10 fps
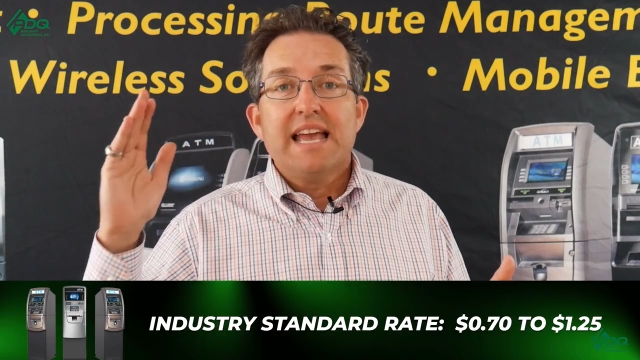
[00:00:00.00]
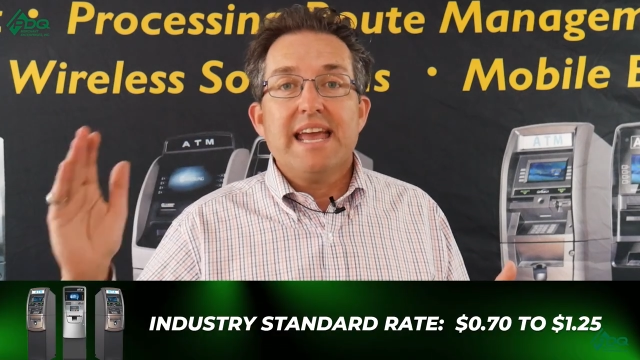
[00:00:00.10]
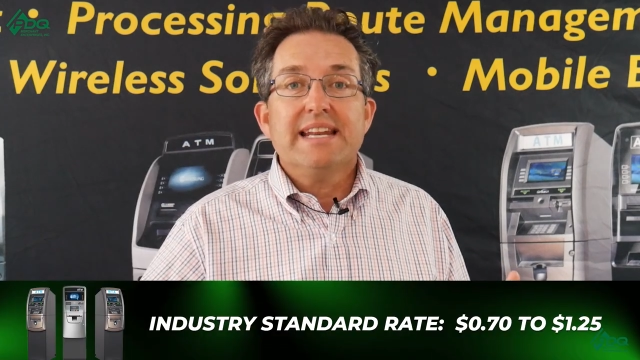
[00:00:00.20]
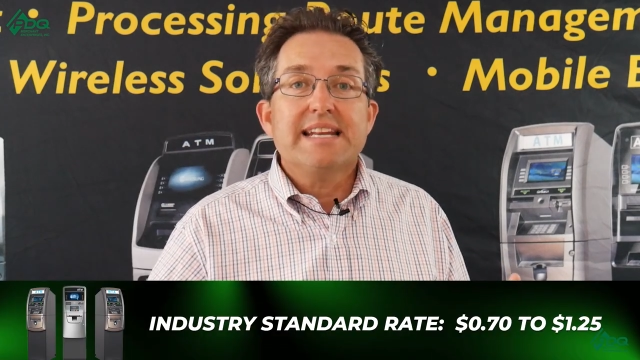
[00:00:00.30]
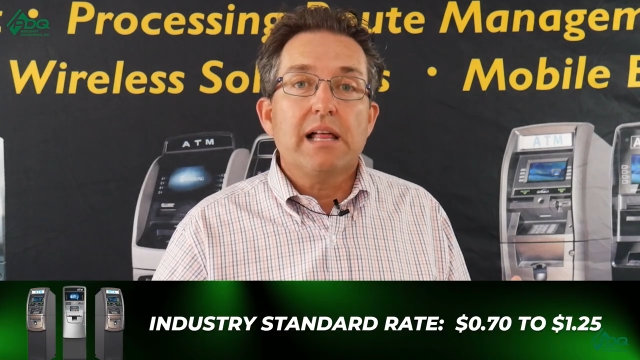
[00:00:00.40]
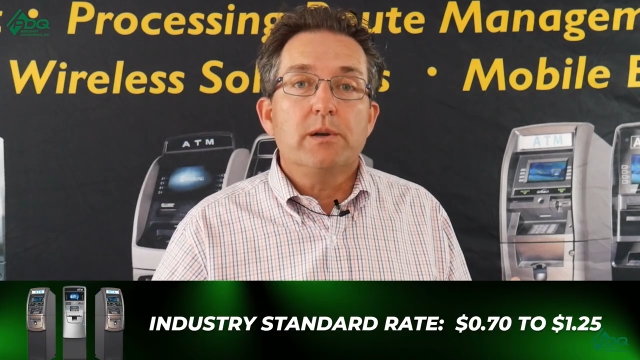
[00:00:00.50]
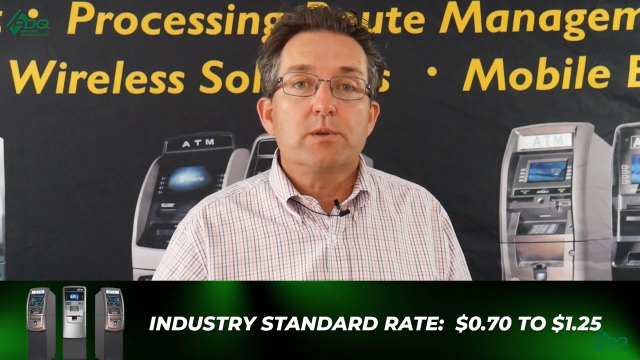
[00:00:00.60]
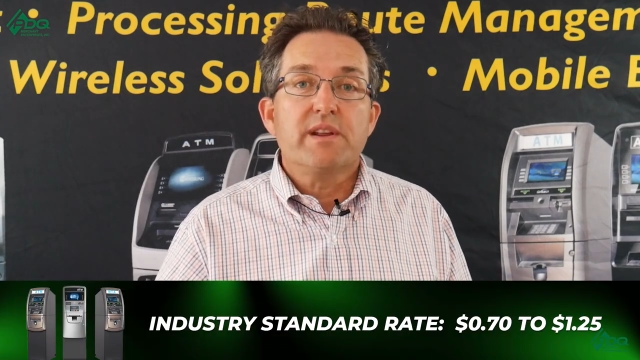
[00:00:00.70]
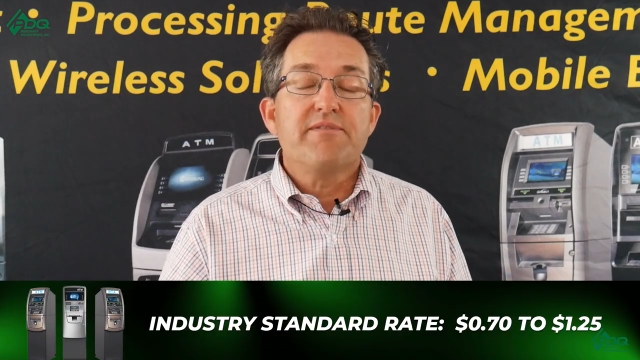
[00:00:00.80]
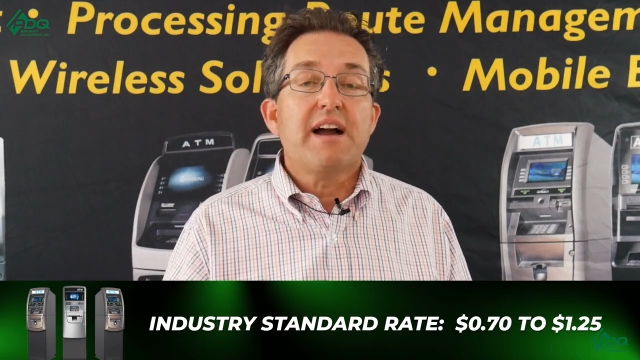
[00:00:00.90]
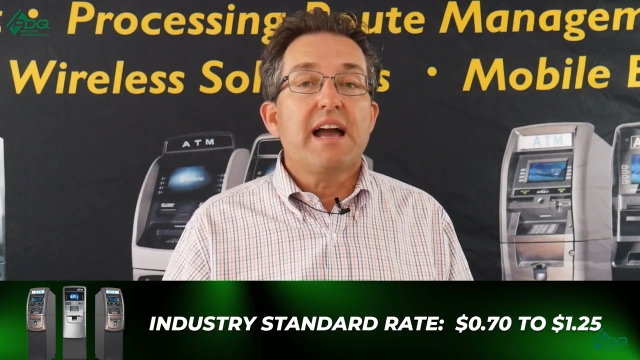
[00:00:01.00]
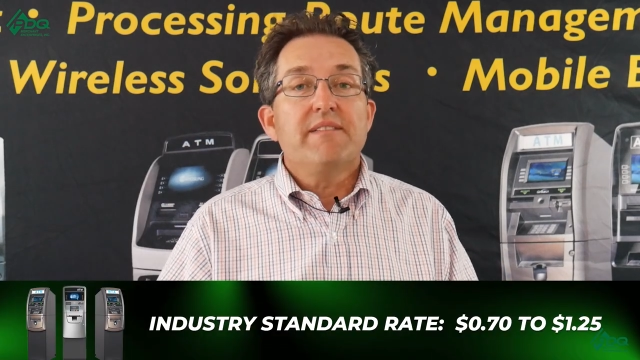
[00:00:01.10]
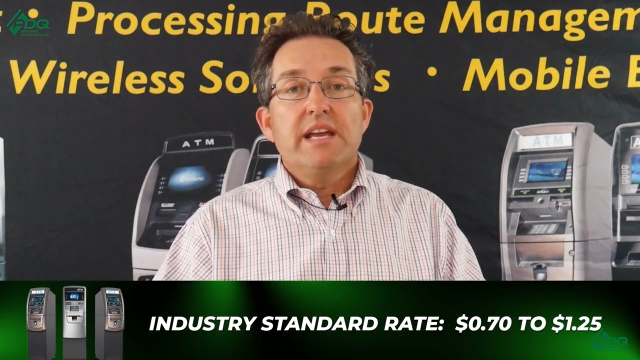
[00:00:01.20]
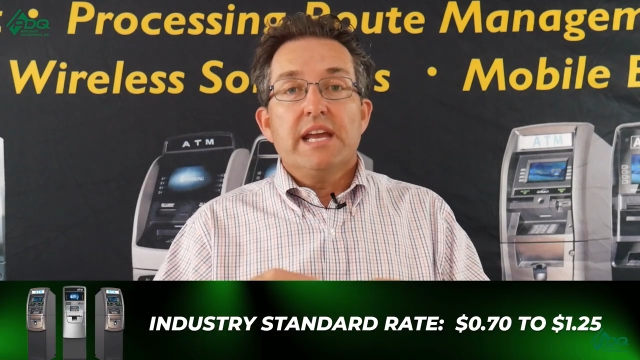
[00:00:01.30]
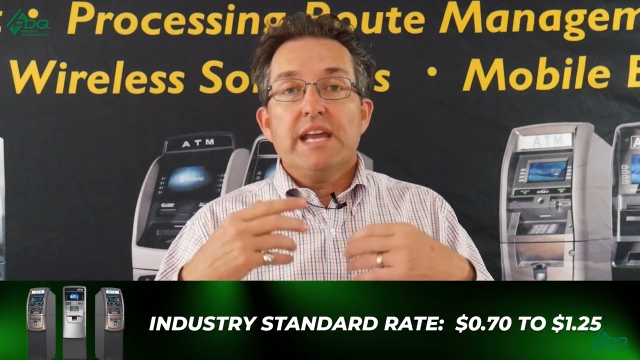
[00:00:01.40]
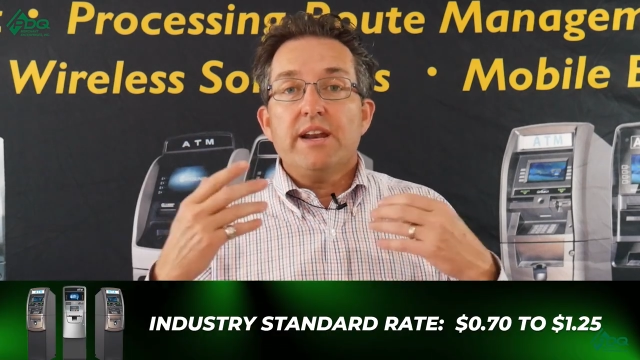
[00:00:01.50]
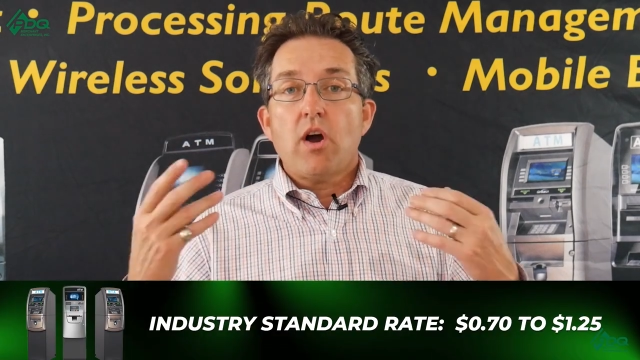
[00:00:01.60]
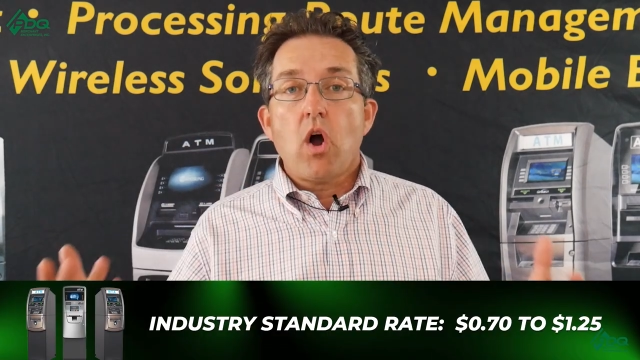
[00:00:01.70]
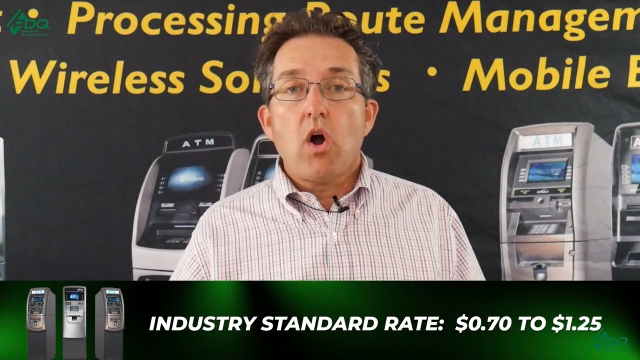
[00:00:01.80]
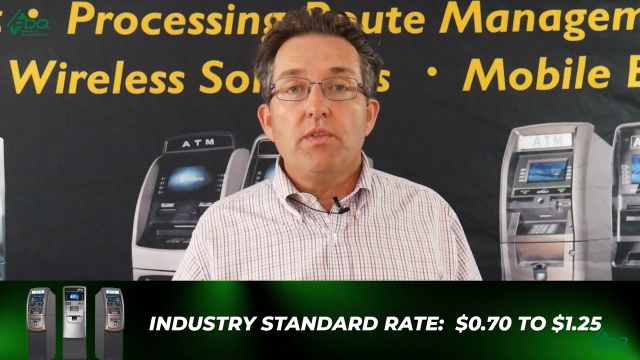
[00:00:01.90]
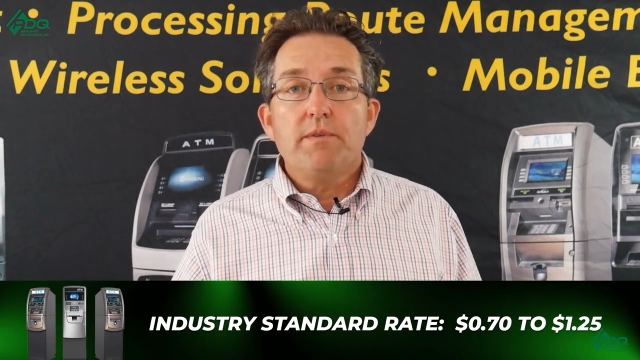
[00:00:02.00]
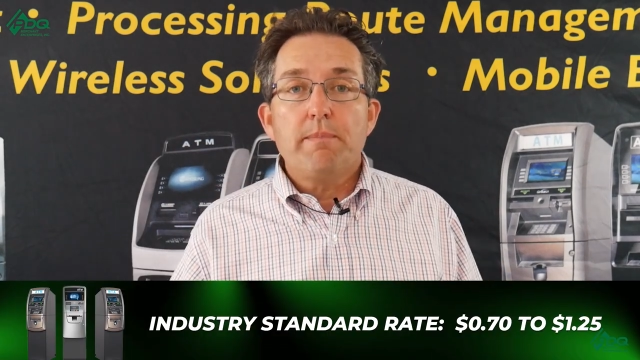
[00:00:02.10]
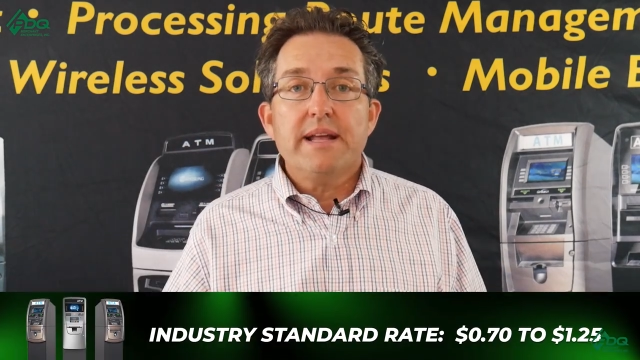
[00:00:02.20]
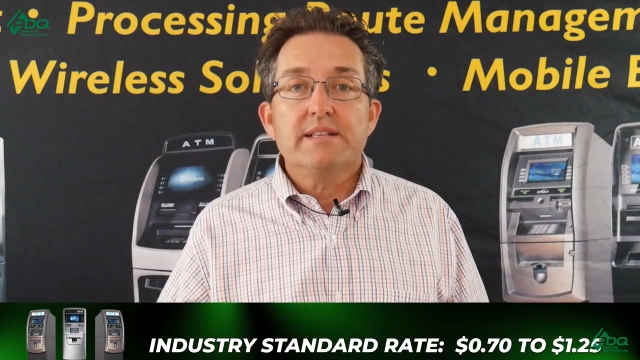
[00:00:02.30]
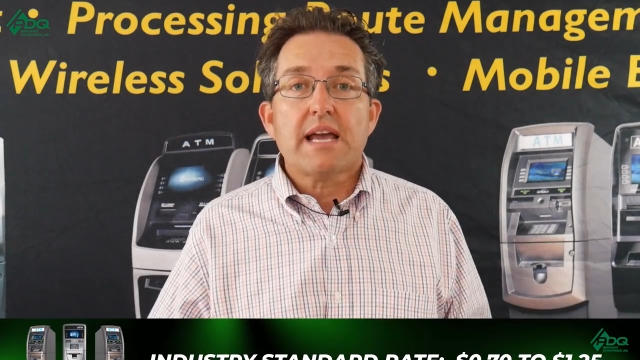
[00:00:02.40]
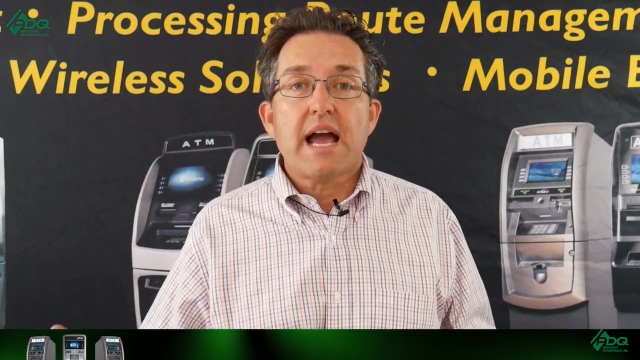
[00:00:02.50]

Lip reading: and $1.25. It all depends